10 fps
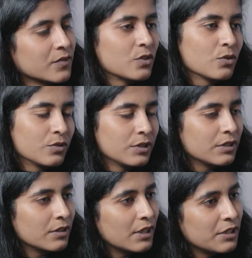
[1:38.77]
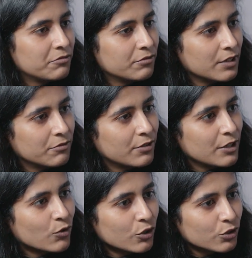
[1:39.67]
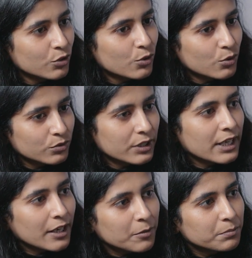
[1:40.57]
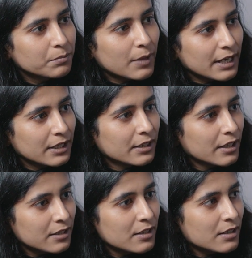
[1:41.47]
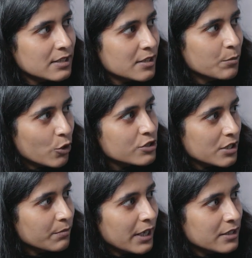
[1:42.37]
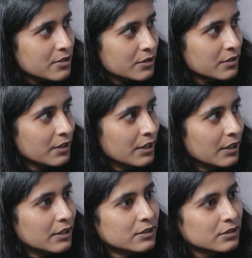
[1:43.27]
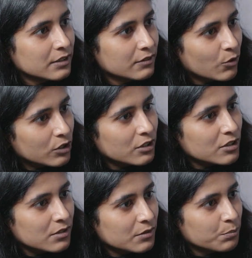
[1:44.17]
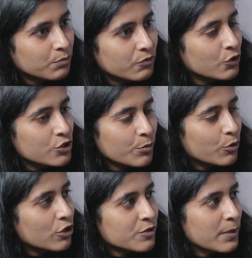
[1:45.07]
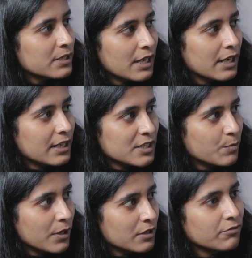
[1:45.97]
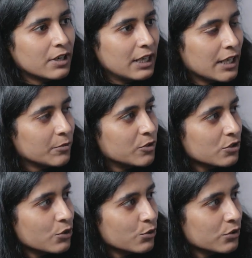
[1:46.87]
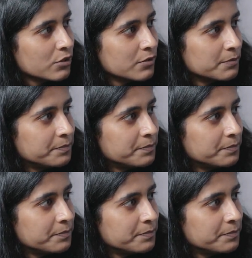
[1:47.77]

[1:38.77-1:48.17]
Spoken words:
So if I want to go take up my career as a project manager, what are the future prospects I can expect if I take up this course?